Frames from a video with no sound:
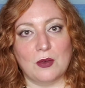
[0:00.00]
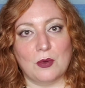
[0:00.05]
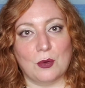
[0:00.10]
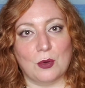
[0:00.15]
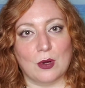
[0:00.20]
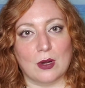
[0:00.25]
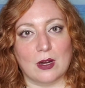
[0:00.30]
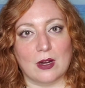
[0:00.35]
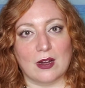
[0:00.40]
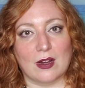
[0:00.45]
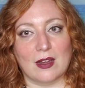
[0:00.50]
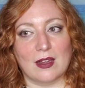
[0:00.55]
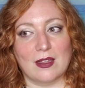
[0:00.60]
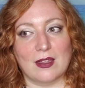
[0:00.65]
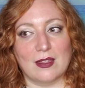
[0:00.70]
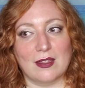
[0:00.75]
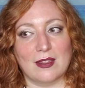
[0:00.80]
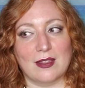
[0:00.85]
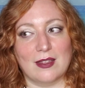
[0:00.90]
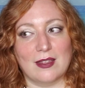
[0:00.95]
or
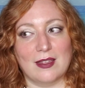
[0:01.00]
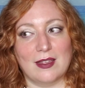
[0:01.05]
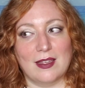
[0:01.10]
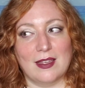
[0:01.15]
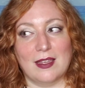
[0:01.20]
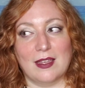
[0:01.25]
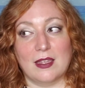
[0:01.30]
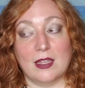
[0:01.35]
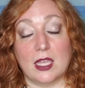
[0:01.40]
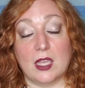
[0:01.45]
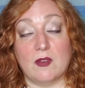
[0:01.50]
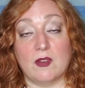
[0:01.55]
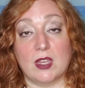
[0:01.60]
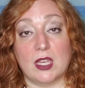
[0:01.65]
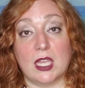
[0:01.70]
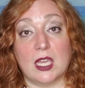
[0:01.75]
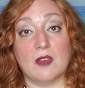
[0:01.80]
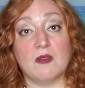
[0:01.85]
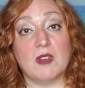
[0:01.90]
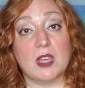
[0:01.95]

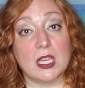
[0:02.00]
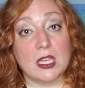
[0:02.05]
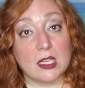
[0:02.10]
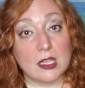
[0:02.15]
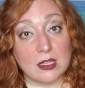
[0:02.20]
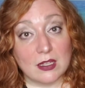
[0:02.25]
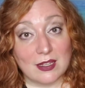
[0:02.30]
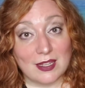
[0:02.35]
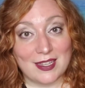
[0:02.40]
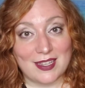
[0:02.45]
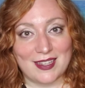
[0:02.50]
even giving.